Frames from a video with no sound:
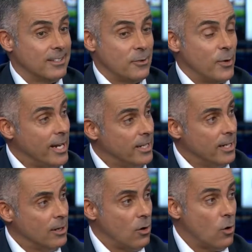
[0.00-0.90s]

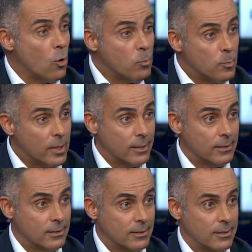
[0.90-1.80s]
Reading opened
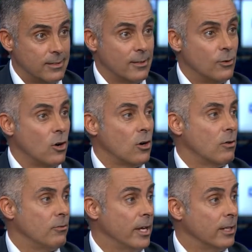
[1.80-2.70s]
the door
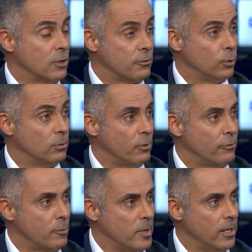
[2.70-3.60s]
of English football
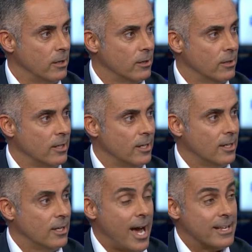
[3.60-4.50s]
for me.
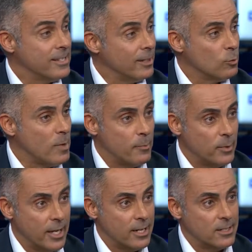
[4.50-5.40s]
I said to my
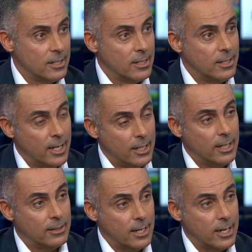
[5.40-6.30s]
players in the day
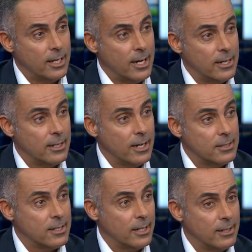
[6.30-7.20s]
that I
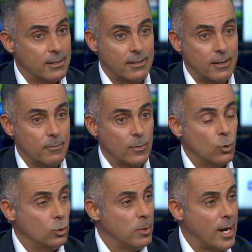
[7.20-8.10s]
said them
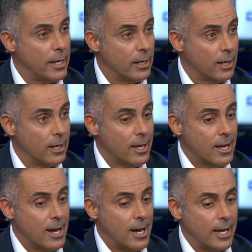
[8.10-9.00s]
goodbye,
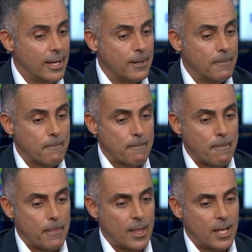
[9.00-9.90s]
I
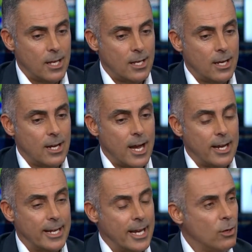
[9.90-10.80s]

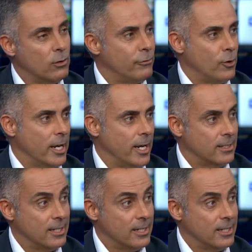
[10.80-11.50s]
cannot forget